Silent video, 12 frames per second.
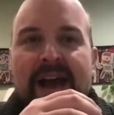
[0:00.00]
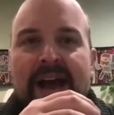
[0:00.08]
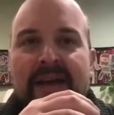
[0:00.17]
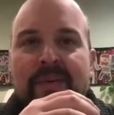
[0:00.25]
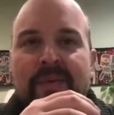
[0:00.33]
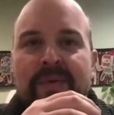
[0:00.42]

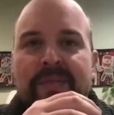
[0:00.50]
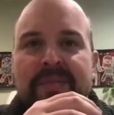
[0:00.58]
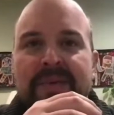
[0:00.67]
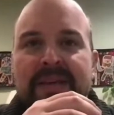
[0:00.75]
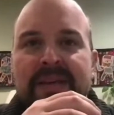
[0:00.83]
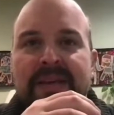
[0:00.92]
I would
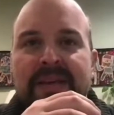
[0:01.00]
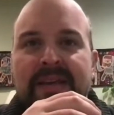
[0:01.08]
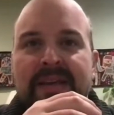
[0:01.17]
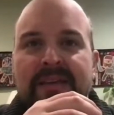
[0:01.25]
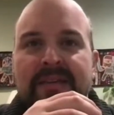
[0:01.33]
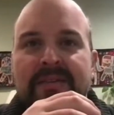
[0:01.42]

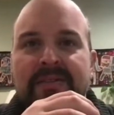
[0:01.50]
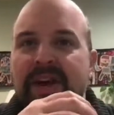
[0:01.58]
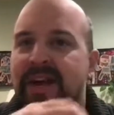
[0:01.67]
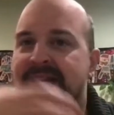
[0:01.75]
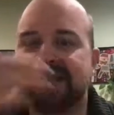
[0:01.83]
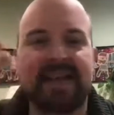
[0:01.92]
be
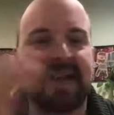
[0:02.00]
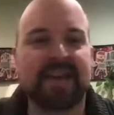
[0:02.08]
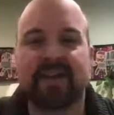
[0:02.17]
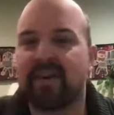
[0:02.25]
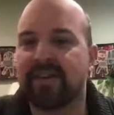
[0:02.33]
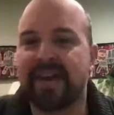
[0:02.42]
trying to take
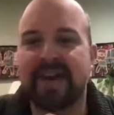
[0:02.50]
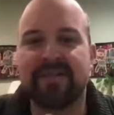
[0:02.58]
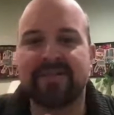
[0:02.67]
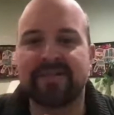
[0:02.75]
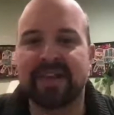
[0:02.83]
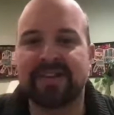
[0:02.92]
it all
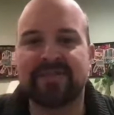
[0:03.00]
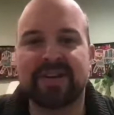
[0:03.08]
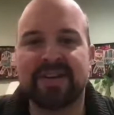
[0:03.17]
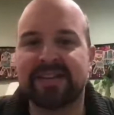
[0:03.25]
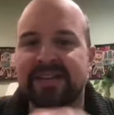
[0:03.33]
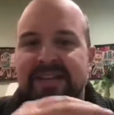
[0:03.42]
down, like
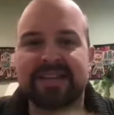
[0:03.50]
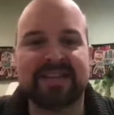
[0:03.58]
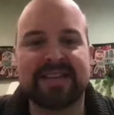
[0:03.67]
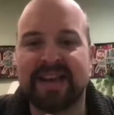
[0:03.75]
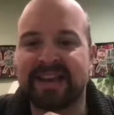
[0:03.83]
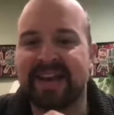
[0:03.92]
trying to take the
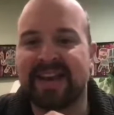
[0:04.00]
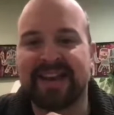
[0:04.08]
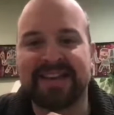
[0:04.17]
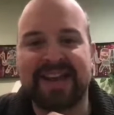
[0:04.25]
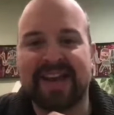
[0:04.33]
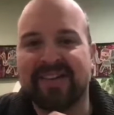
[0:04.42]

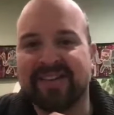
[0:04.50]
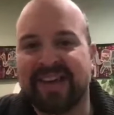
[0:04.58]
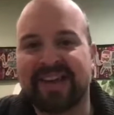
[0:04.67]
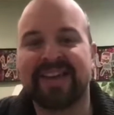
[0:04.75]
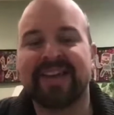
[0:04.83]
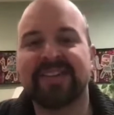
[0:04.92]
Titanic down.
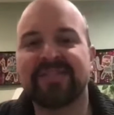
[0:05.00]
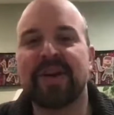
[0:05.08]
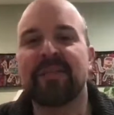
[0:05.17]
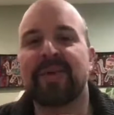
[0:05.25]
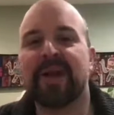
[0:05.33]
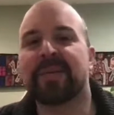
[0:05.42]
Like, so
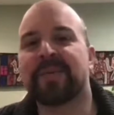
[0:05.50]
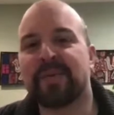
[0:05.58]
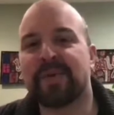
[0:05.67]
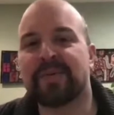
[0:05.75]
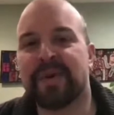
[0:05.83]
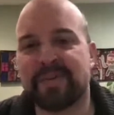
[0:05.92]
I probably
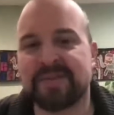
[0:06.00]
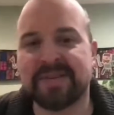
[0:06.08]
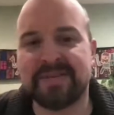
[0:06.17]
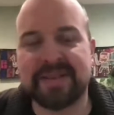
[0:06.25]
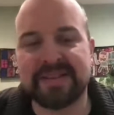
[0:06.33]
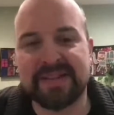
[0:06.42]
would
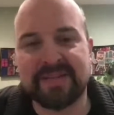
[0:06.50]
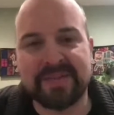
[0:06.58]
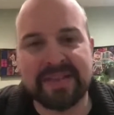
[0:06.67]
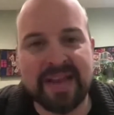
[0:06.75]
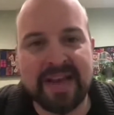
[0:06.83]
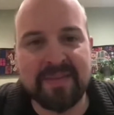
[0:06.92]
represent myself
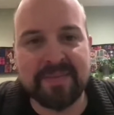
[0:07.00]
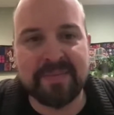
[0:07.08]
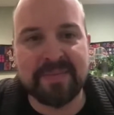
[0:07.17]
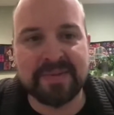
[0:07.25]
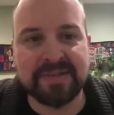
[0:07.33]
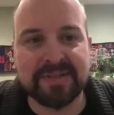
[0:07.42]
in that
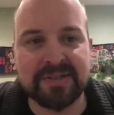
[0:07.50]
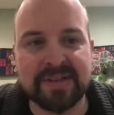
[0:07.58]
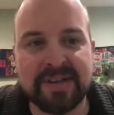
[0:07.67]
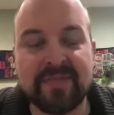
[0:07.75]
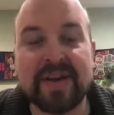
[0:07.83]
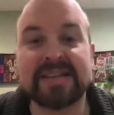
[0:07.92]

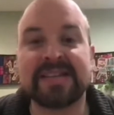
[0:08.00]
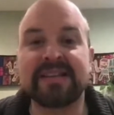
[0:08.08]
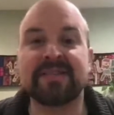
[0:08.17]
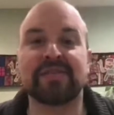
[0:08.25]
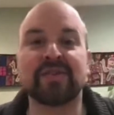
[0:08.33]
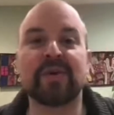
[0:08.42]
position. If I
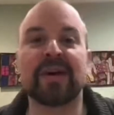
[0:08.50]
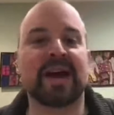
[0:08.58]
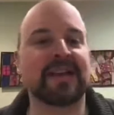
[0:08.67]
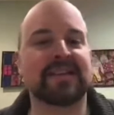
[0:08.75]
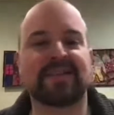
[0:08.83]
didn't do it, I